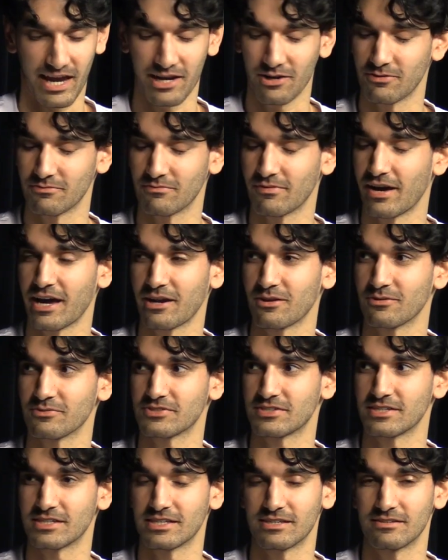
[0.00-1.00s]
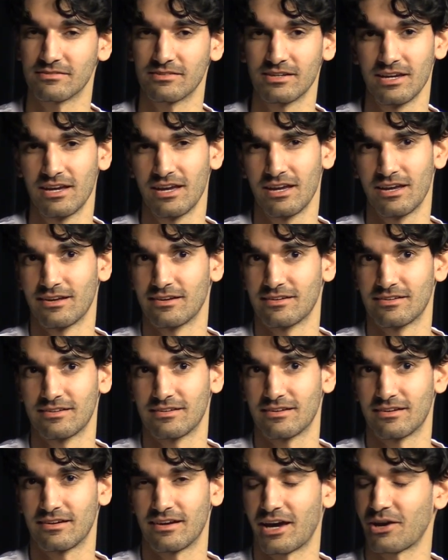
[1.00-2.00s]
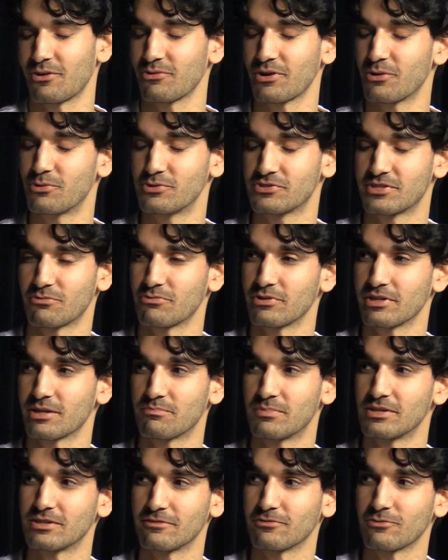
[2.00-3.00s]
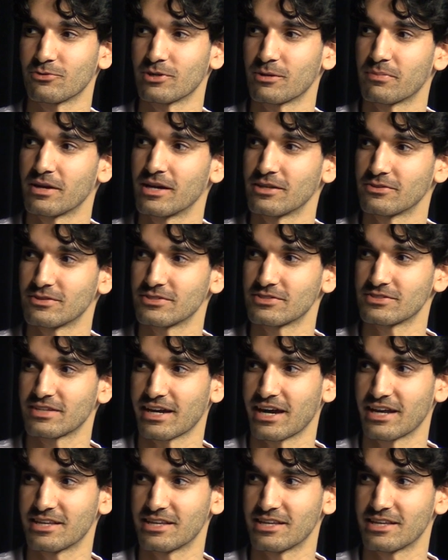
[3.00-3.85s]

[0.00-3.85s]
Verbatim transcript: I don't I don't see. I don't know who's gonna really beat the Florida Panthers.